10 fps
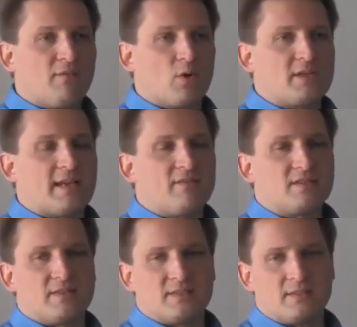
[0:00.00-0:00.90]
Fort
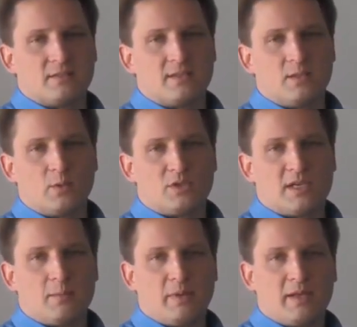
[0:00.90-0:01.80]
Devens facility,
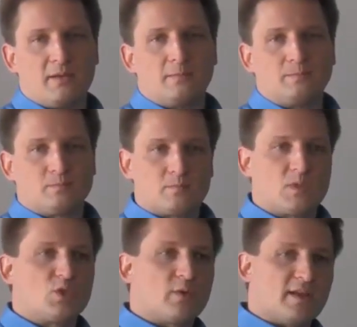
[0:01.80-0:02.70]
which had been
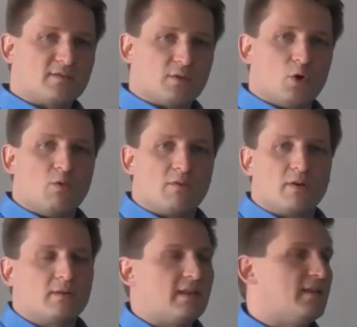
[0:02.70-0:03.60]
transferred
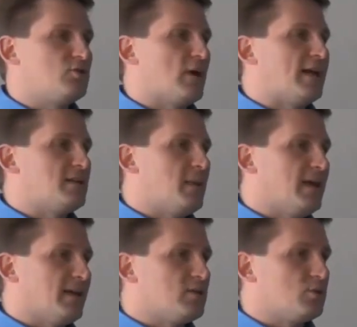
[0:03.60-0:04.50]
over and tried to
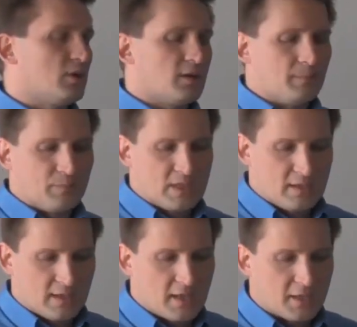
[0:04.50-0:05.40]
make into
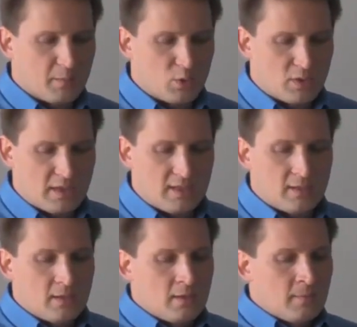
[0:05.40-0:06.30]
a community.